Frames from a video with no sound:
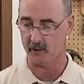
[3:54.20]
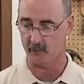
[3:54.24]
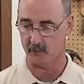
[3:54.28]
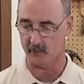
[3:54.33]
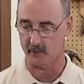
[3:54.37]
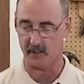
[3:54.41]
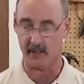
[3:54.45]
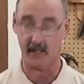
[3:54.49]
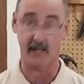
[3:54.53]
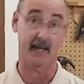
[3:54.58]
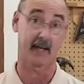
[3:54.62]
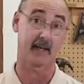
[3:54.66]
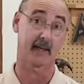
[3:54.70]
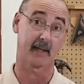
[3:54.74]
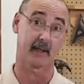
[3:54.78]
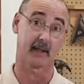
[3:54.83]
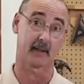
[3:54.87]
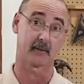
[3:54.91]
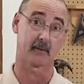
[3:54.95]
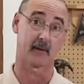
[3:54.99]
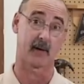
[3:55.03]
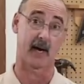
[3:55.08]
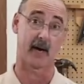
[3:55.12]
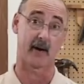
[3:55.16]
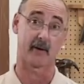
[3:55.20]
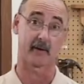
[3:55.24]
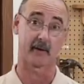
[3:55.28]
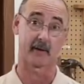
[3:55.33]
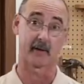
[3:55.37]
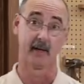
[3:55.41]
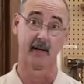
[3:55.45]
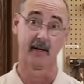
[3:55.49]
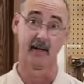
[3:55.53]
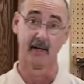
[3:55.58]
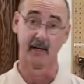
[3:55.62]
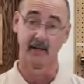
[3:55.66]
do with a handheld
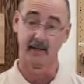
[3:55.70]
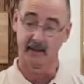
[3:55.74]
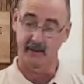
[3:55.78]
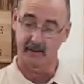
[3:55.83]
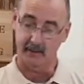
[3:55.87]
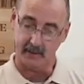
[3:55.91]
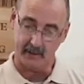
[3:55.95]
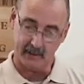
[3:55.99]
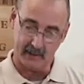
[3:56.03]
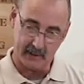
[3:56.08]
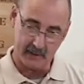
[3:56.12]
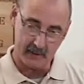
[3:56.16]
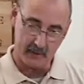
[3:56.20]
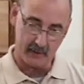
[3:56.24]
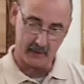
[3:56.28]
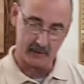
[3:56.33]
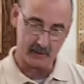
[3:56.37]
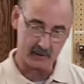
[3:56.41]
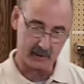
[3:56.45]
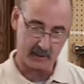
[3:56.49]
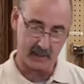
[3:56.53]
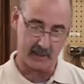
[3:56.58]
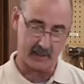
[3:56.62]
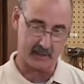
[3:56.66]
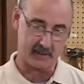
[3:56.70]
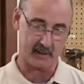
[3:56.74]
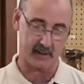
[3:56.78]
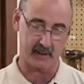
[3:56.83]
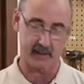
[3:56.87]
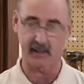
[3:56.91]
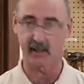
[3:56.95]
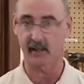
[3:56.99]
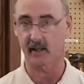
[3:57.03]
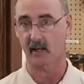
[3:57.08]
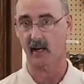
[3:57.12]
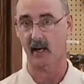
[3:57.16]
router. And in this case, I
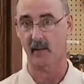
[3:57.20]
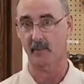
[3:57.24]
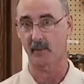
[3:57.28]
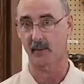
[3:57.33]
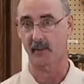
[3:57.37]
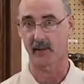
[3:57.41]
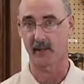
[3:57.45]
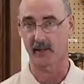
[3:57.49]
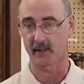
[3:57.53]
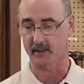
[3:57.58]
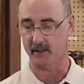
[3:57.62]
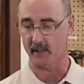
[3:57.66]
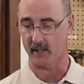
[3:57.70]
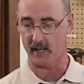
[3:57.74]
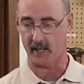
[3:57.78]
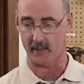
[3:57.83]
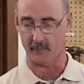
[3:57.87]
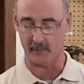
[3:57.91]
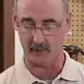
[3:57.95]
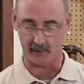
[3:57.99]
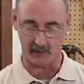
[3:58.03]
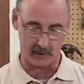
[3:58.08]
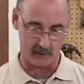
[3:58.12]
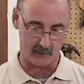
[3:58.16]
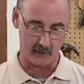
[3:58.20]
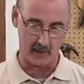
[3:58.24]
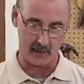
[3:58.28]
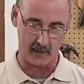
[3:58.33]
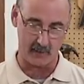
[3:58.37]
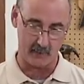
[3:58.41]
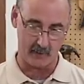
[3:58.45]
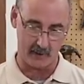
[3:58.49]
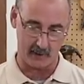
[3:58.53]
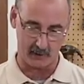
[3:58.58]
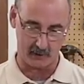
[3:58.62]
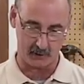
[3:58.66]
need a couple things to happen. I wanna
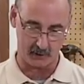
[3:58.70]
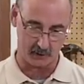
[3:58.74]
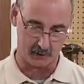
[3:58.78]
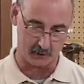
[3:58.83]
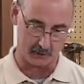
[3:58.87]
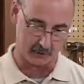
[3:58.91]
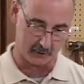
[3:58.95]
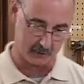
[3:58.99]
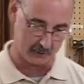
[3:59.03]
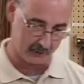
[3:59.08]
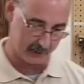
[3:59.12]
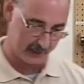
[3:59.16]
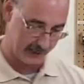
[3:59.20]
make sure